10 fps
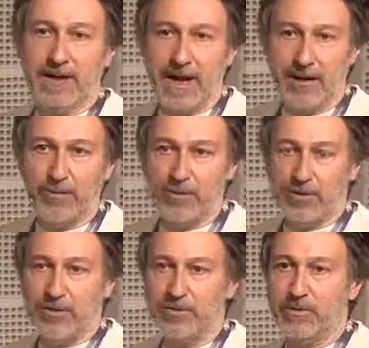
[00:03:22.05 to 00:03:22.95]
a
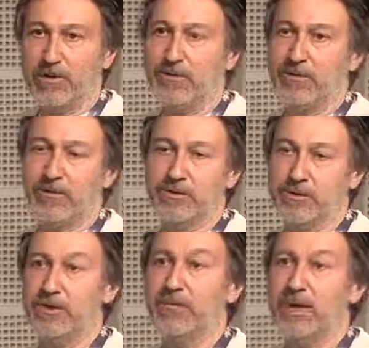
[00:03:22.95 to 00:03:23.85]
liposome or
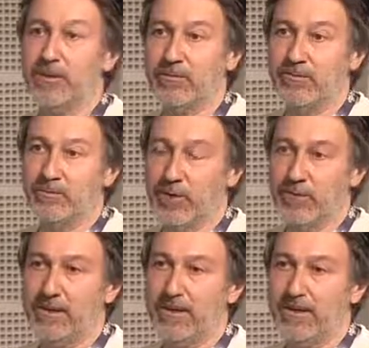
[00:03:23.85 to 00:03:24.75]
some type of
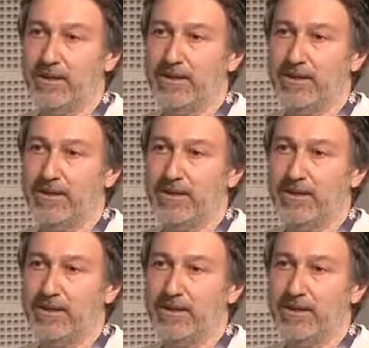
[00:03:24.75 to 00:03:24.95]
polymeric